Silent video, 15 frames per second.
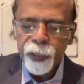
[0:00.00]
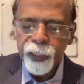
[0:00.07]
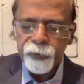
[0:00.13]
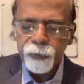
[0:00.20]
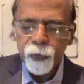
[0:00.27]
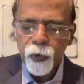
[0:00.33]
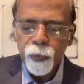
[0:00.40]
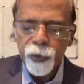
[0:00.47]

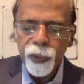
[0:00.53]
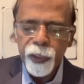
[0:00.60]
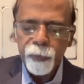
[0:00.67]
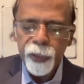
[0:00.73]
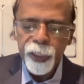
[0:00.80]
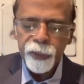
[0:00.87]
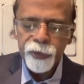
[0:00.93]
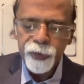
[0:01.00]
is formed in the
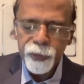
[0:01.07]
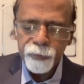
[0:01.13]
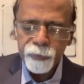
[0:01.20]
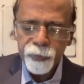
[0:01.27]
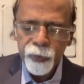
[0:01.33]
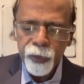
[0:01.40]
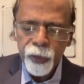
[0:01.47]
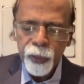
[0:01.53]

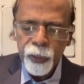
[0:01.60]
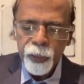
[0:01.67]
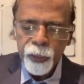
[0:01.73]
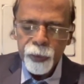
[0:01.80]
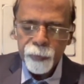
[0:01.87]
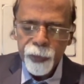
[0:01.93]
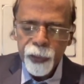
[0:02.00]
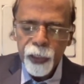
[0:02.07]
brainstem,
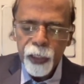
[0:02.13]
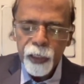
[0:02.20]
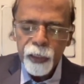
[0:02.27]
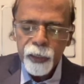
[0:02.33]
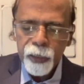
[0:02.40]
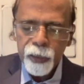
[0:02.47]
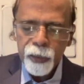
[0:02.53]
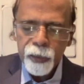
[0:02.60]
the
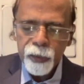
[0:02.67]
medulla,